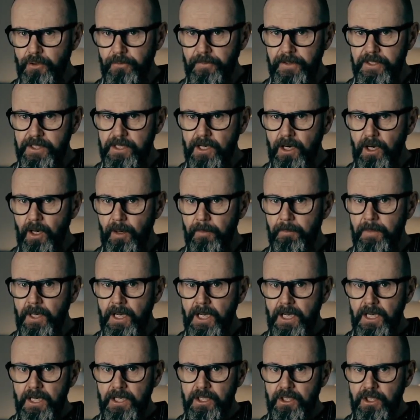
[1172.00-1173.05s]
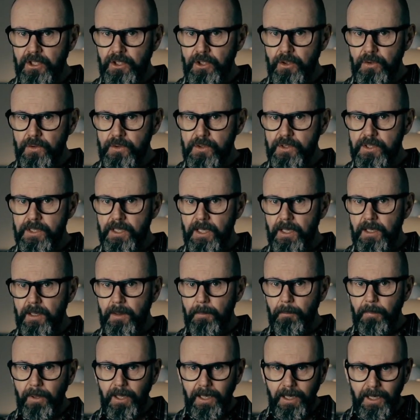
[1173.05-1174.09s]
you at the time to use
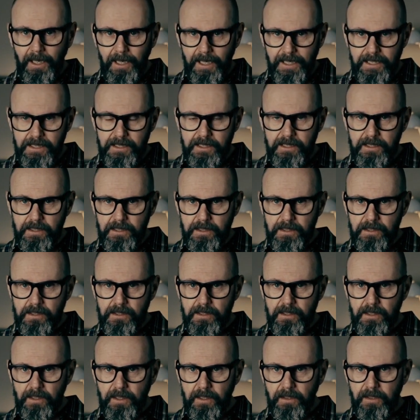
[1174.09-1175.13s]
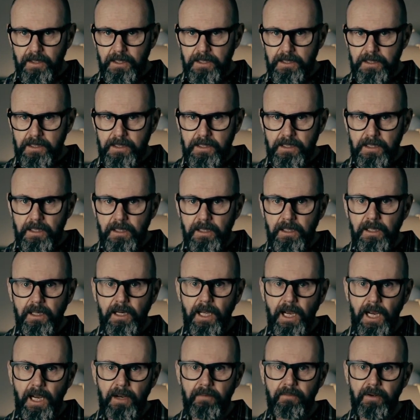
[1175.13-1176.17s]
places that didn't
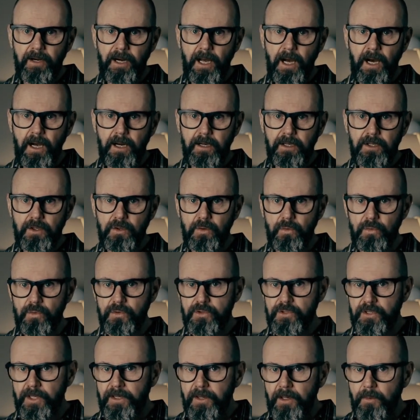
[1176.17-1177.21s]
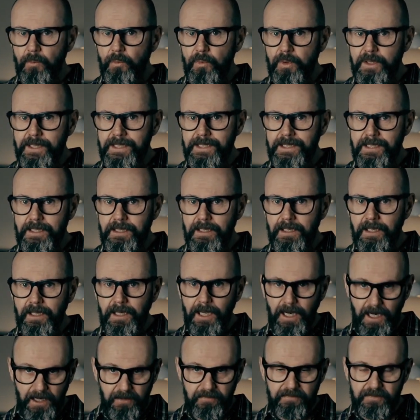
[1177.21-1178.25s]
have an article so that we didn't
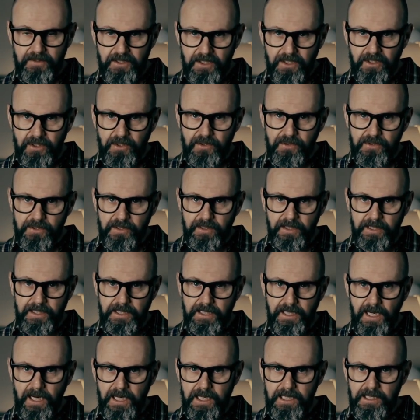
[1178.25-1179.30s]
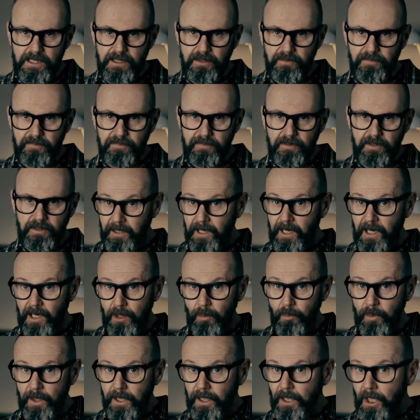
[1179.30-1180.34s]
have to use the dative. But
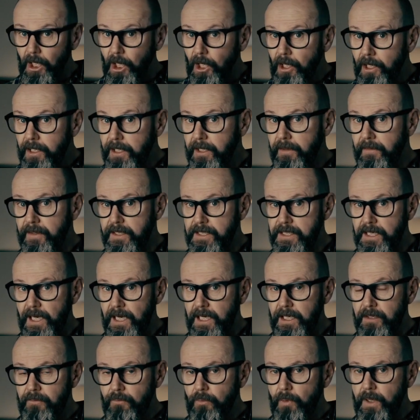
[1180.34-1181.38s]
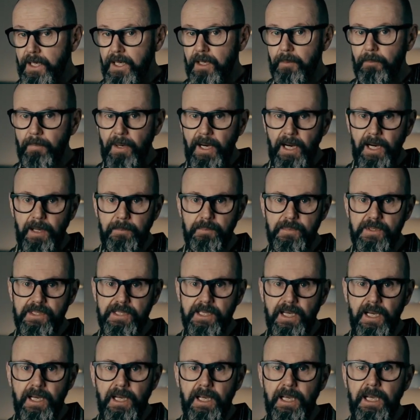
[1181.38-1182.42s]
now we're learning the dative, we can perhaps
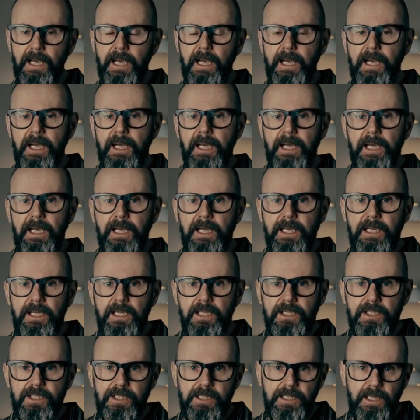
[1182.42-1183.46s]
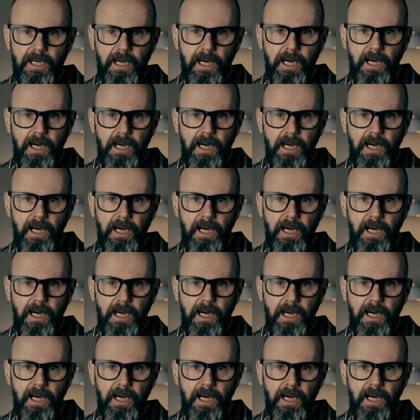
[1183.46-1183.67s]
say, ich